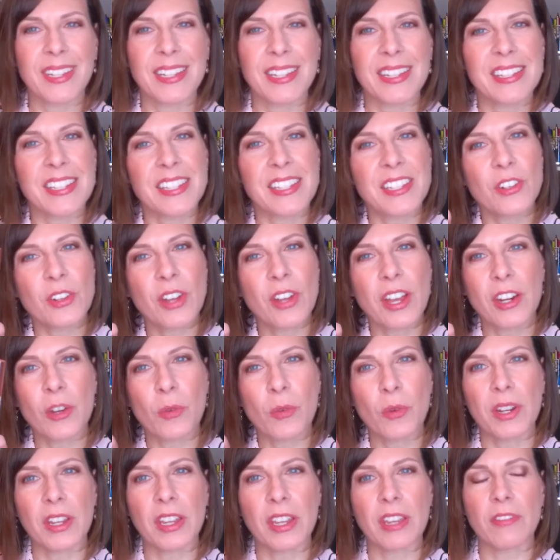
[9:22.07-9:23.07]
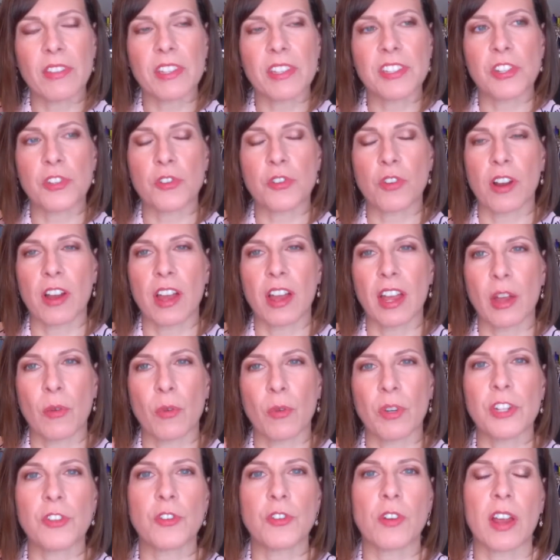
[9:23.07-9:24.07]
Still kind of want to give this a try. I
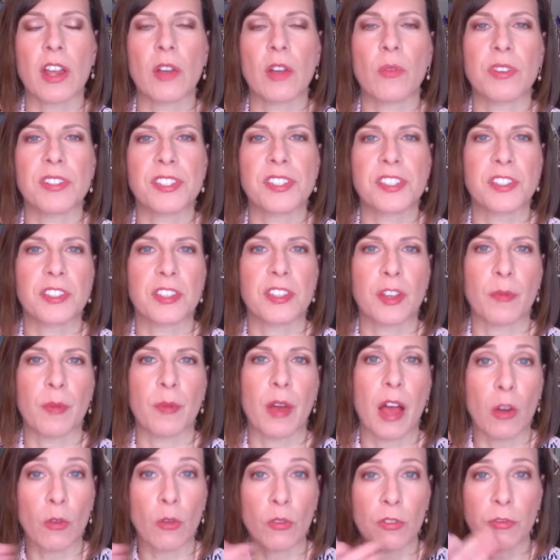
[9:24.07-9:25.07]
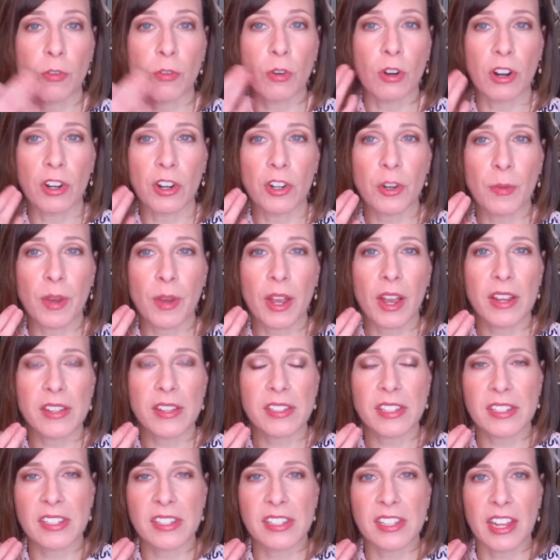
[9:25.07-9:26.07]
want to try it with some Aquaphor under my
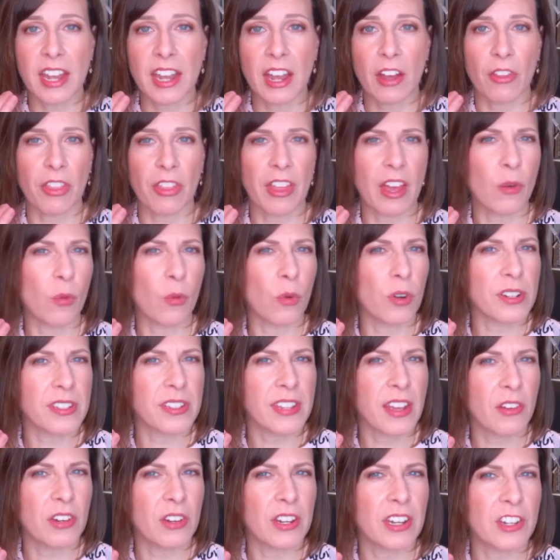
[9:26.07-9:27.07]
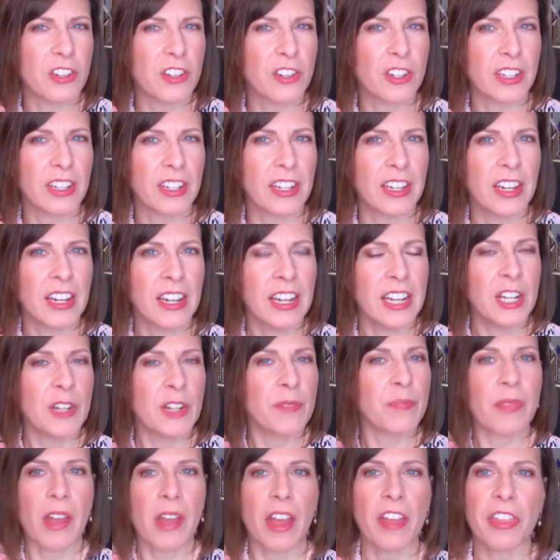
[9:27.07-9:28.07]
eyes and see how that works out initially.
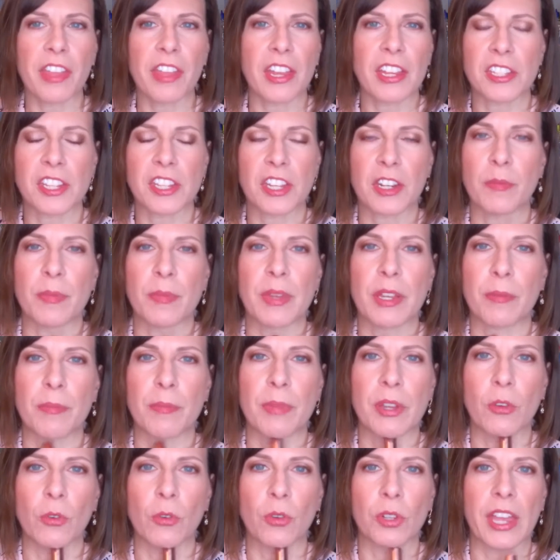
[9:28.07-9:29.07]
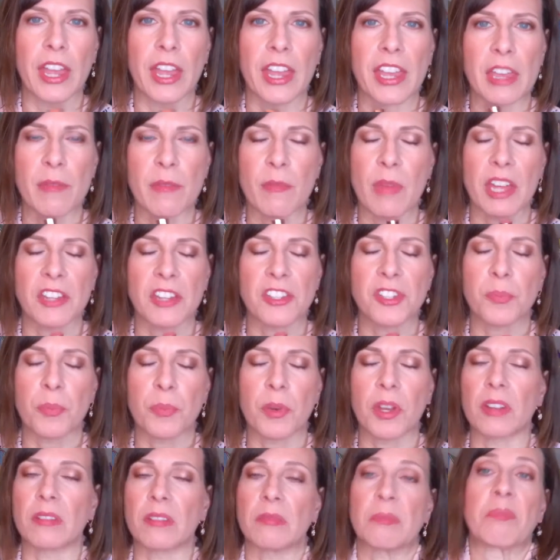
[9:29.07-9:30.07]
I think it's going to be a big old cakey mess,
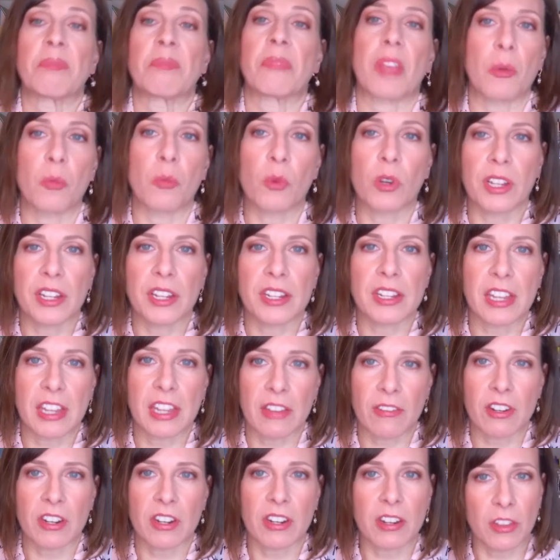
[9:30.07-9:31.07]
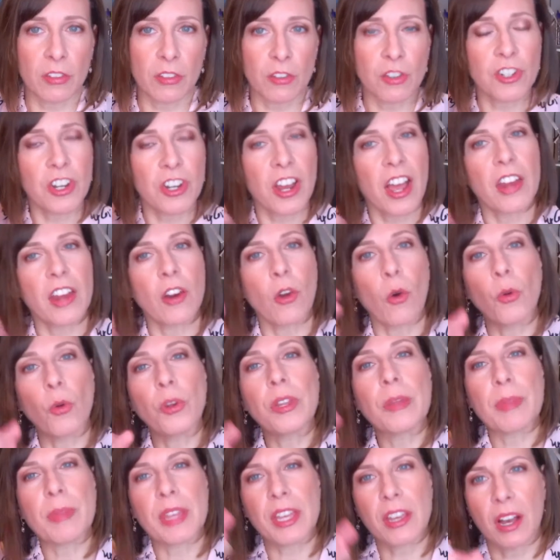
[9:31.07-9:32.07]
but I'm willing to give it another shot
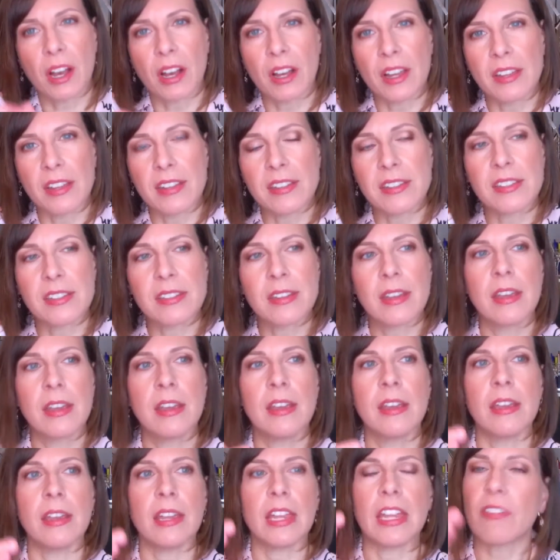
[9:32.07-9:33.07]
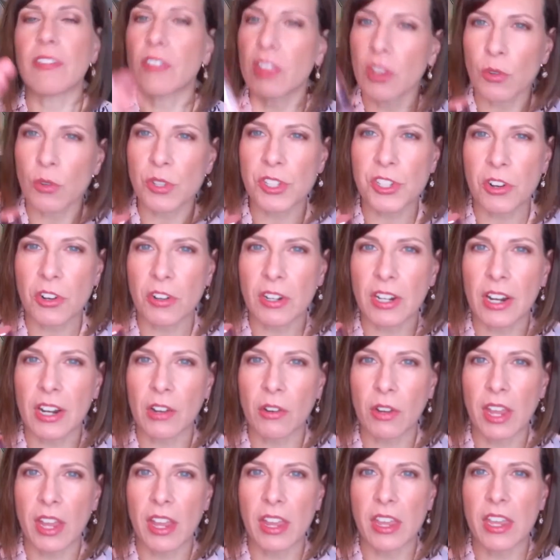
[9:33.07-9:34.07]
only because even though it started
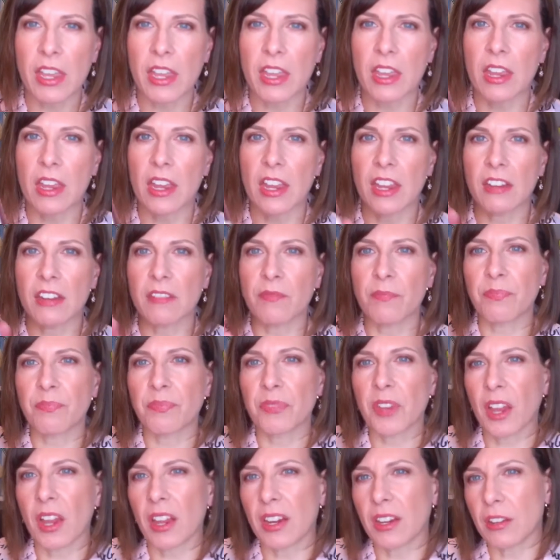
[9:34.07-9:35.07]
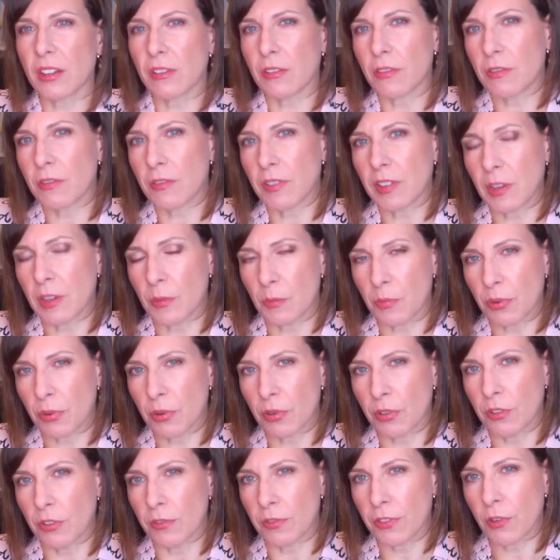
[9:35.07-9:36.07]
out cakey, it kind of
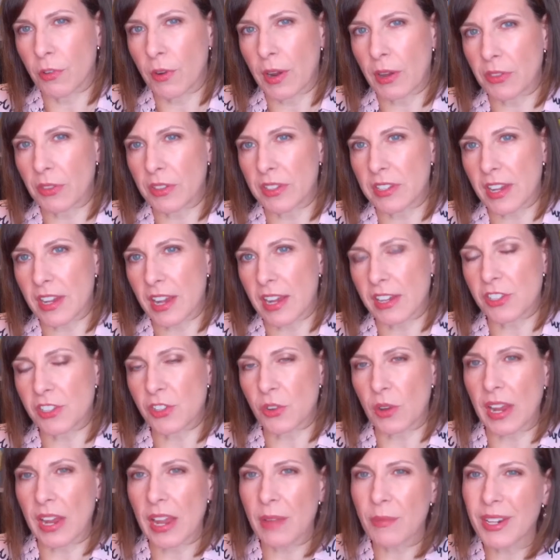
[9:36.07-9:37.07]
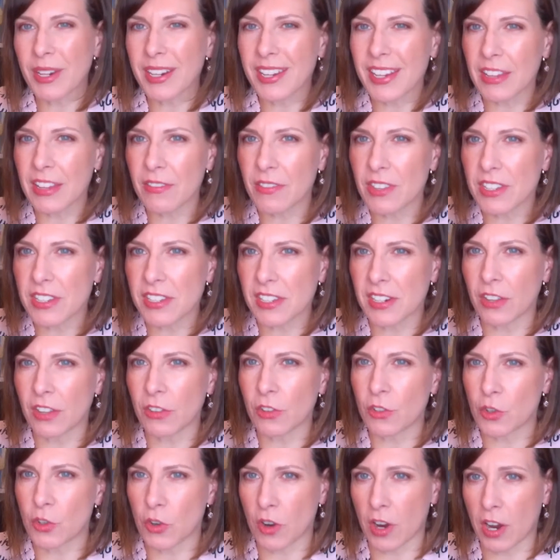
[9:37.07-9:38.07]
improve throughout the day. So I am going to give this
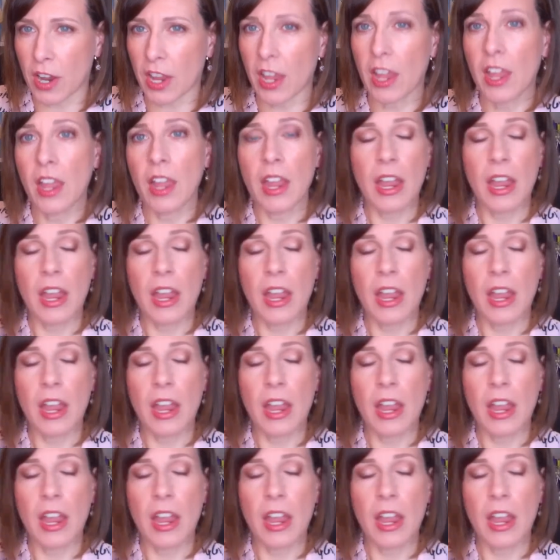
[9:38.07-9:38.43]
another try.